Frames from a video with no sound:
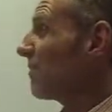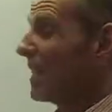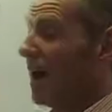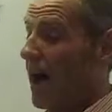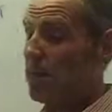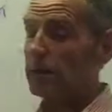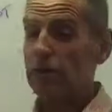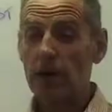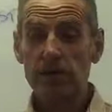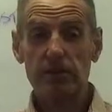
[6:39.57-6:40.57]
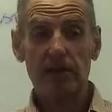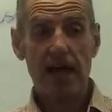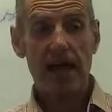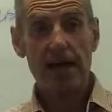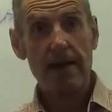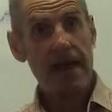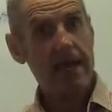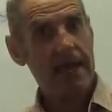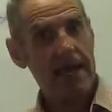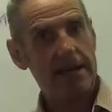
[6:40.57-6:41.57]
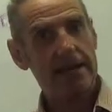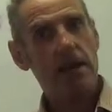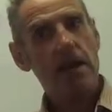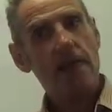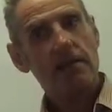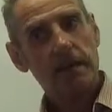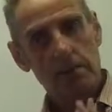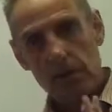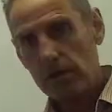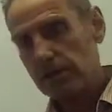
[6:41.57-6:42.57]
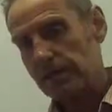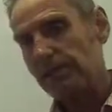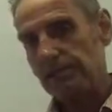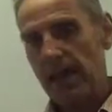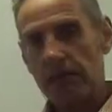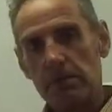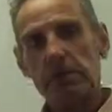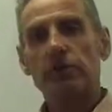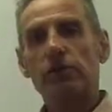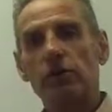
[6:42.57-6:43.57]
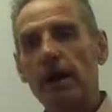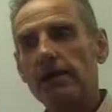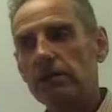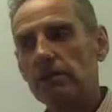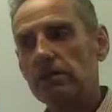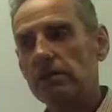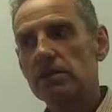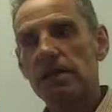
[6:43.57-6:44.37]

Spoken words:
Now, hybrid trusts, again, can be used in family situations.